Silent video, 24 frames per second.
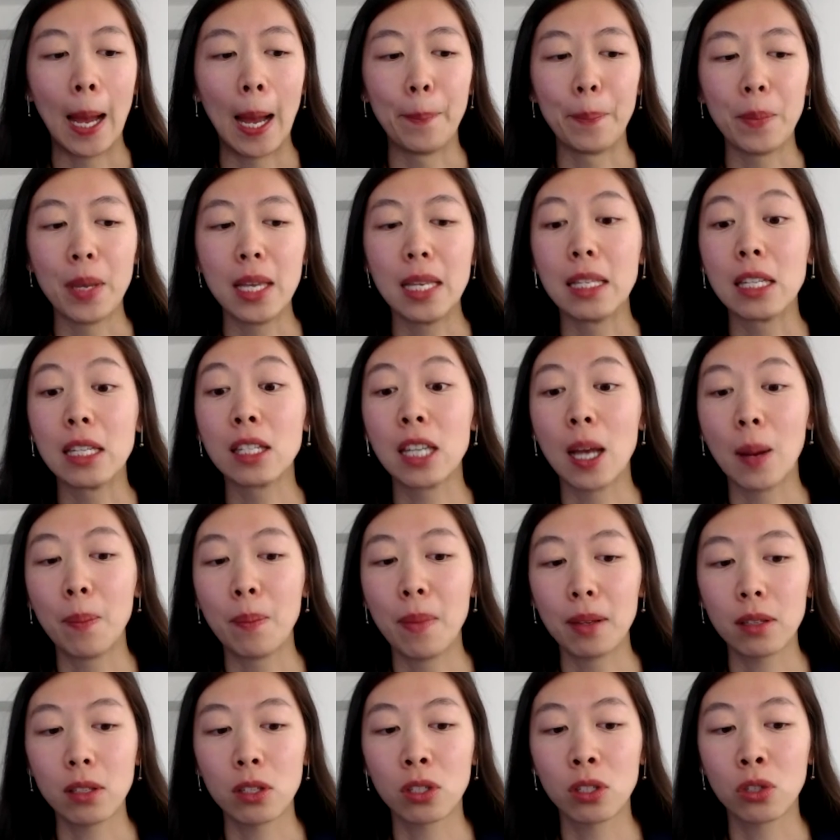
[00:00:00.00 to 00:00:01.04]
In some
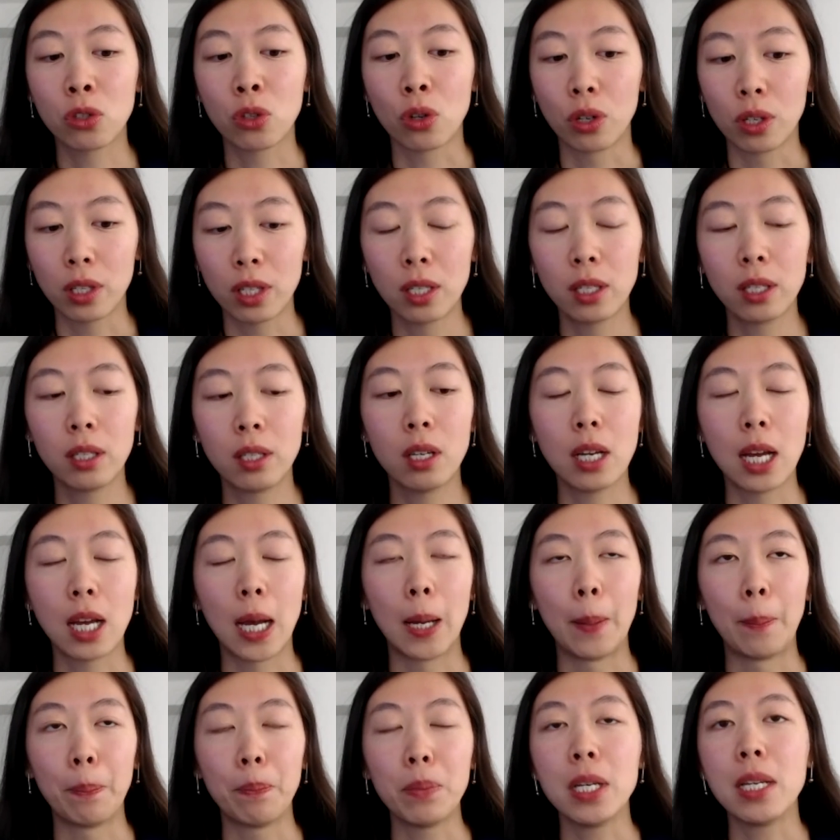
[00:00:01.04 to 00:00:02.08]
certain
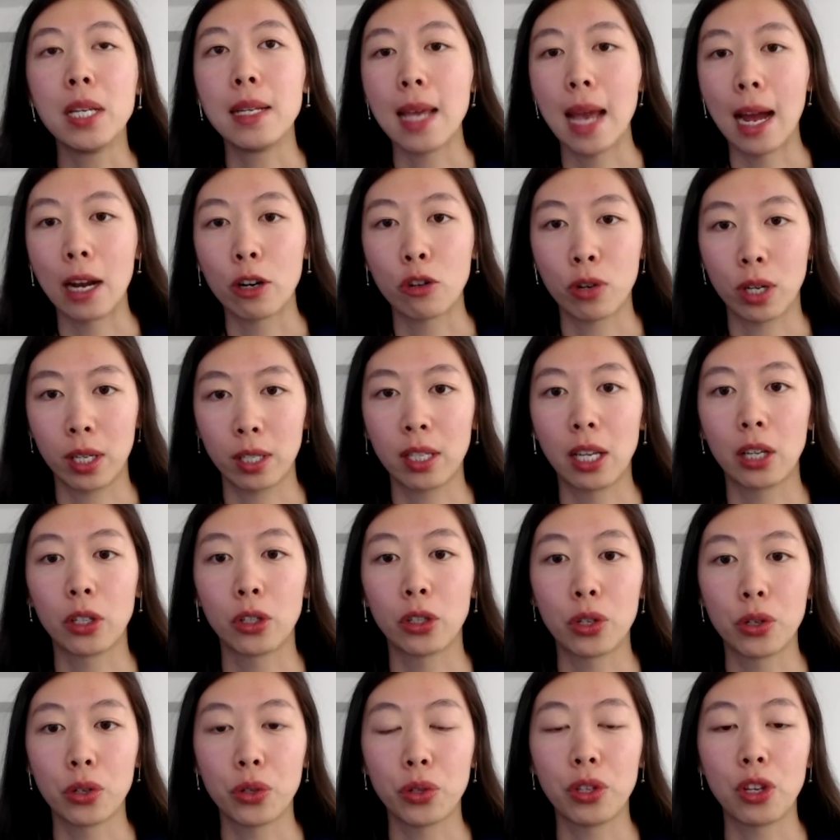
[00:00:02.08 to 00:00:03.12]
pediatric
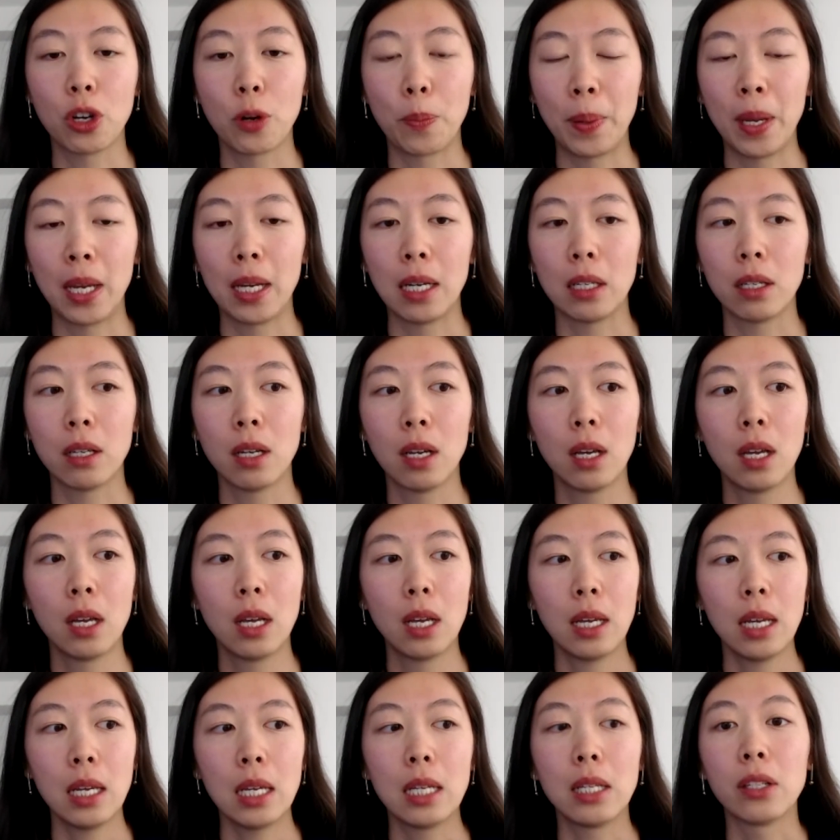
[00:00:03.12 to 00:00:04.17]
centers, they're paid
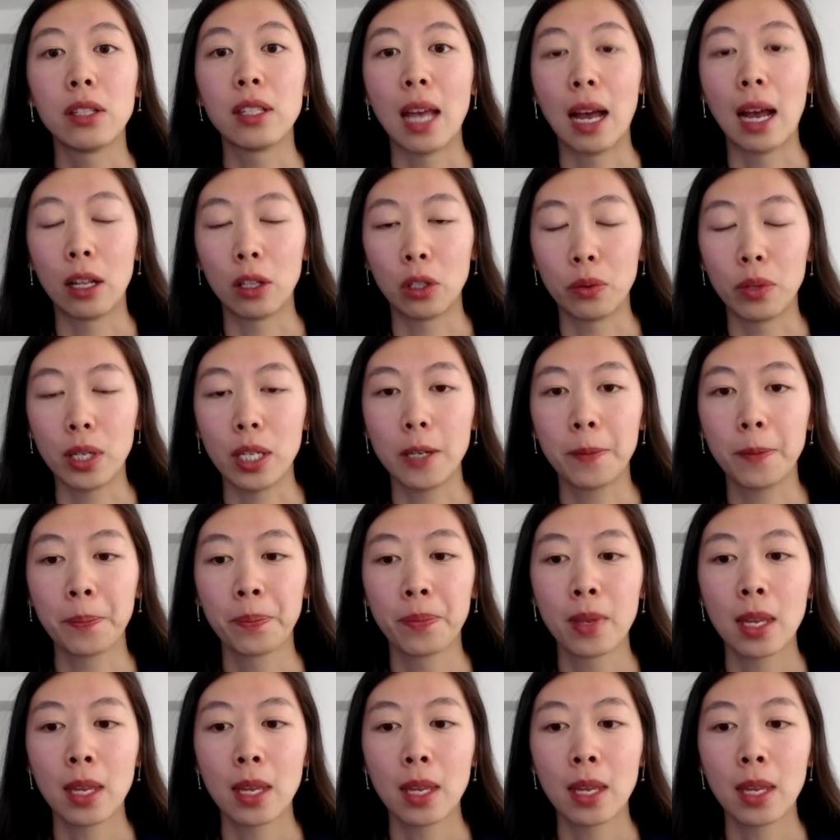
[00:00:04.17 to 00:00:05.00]
in salary.